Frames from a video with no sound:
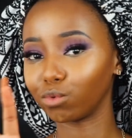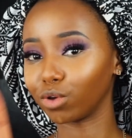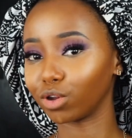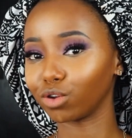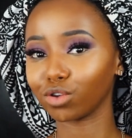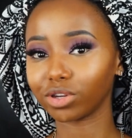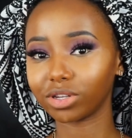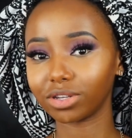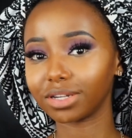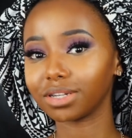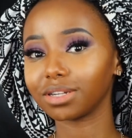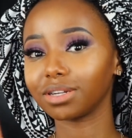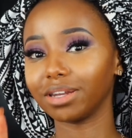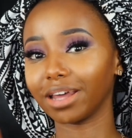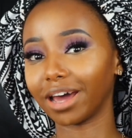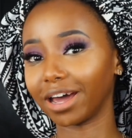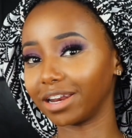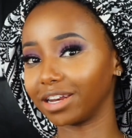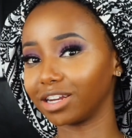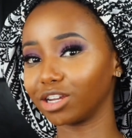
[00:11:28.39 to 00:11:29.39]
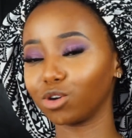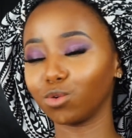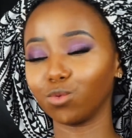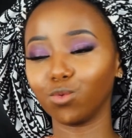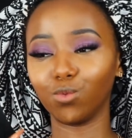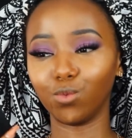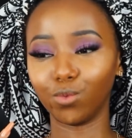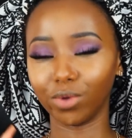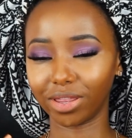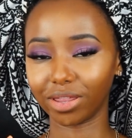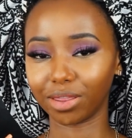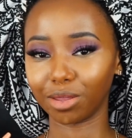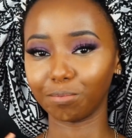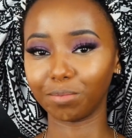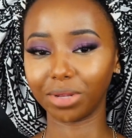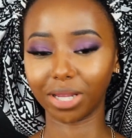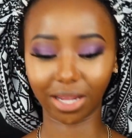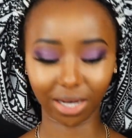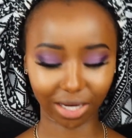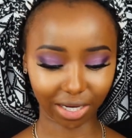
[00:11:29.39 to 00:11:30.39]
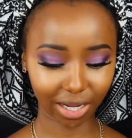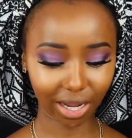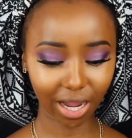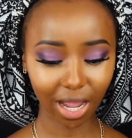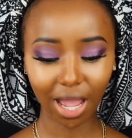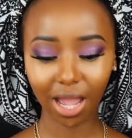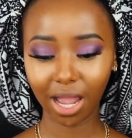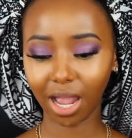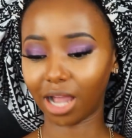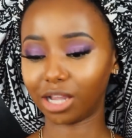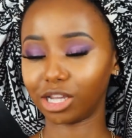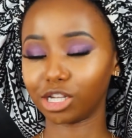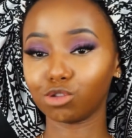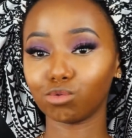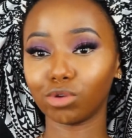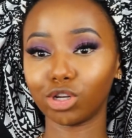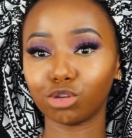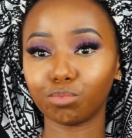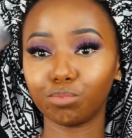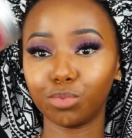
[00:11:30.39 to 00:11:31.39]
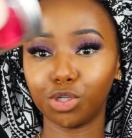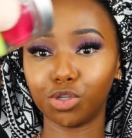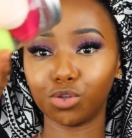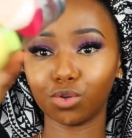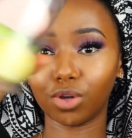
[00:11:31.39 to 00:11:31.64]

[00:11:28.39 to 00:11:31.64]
we're not yet done with the blending. I just want to put